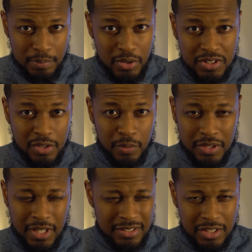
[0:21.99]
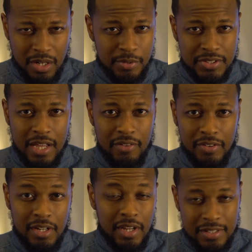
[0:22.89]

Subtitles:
music with that terrible siren